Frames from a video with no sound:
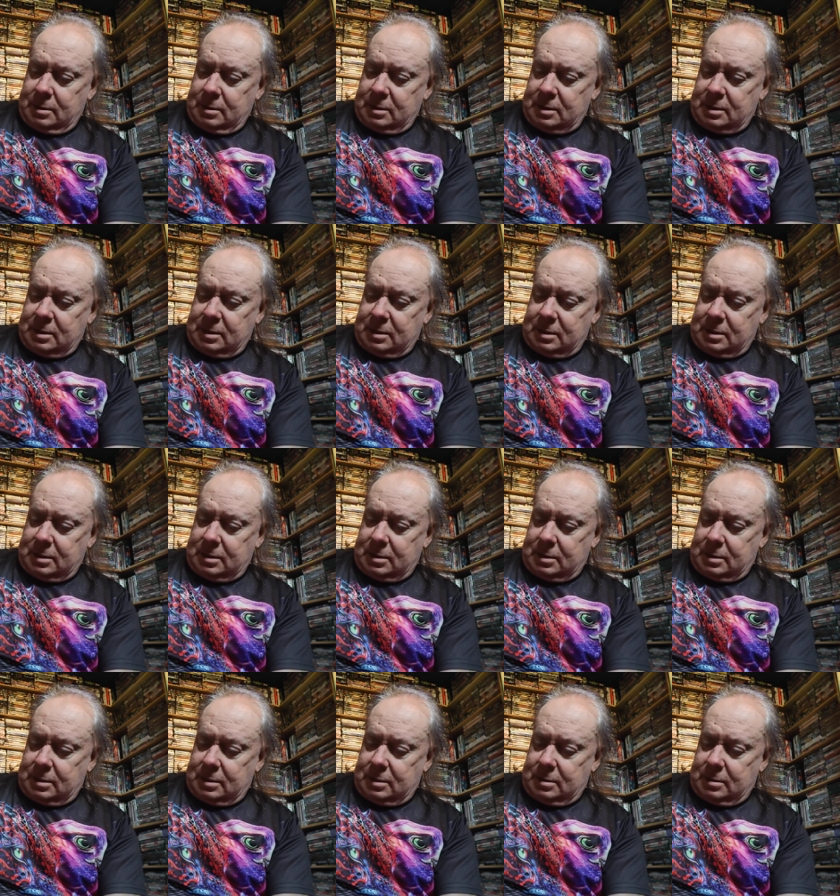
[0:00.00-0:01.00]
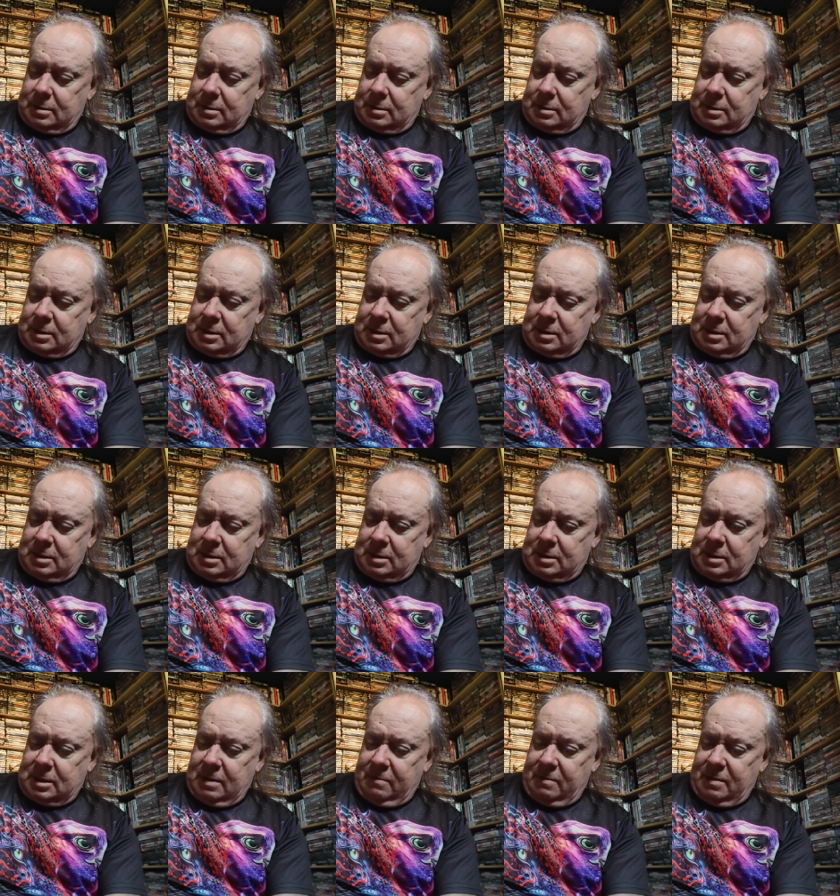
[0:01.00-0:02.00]
Doesn't
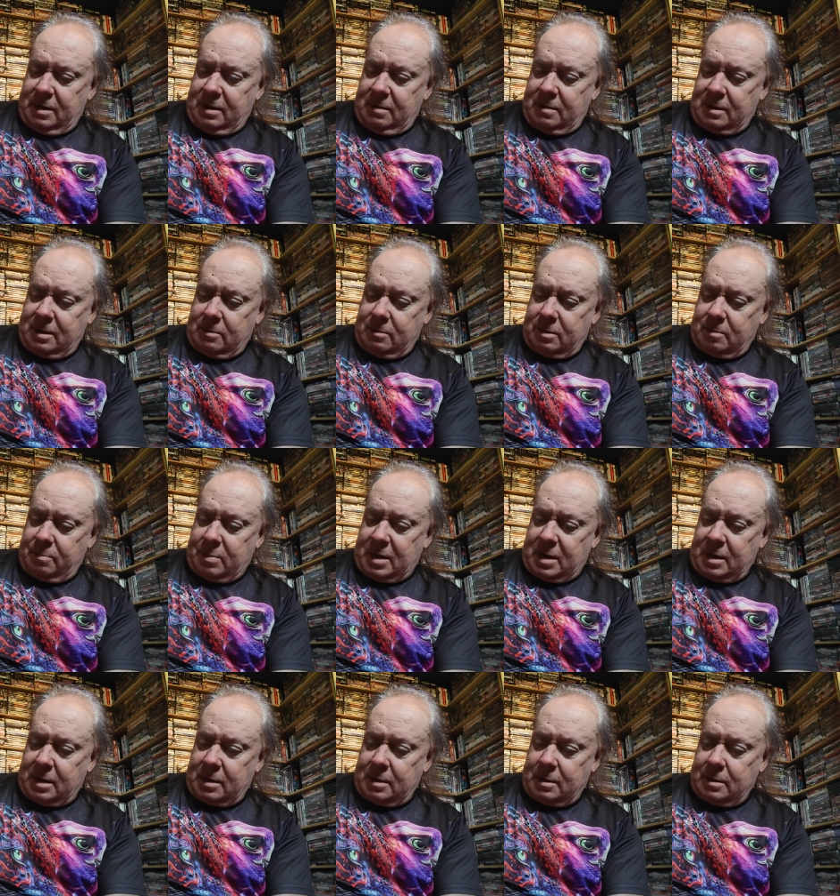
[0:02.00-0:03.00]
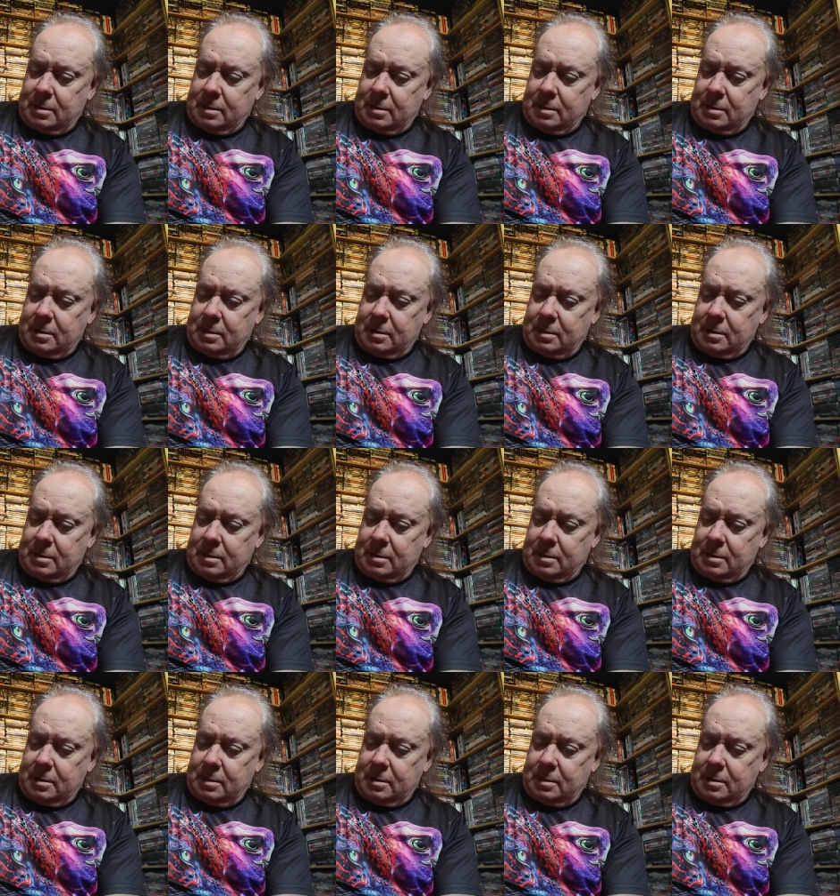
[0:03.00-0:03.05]
give anything on the back.